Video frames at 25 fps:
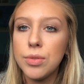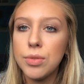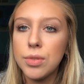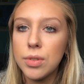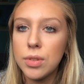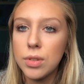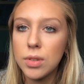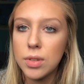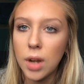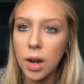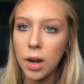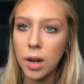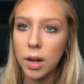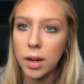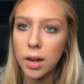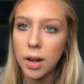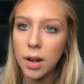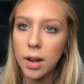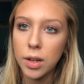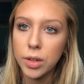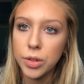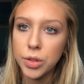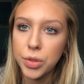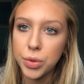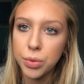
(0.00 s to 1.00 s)
to start
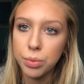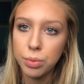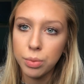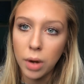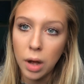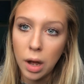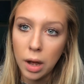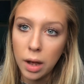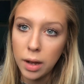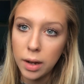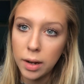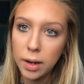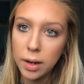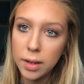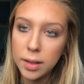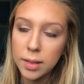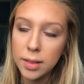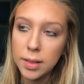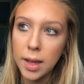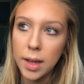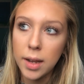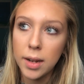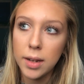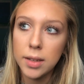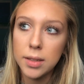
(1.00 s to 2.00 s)
a drug
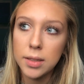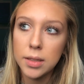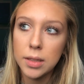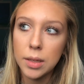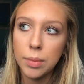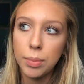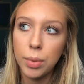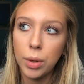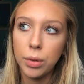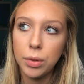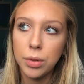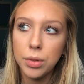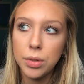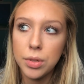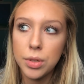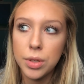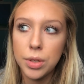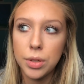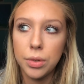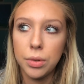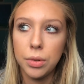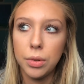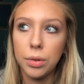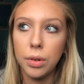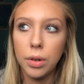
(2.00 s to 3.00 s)
that is supposed
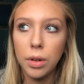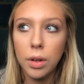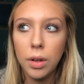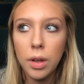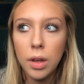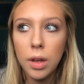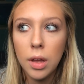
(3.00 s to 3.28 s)
to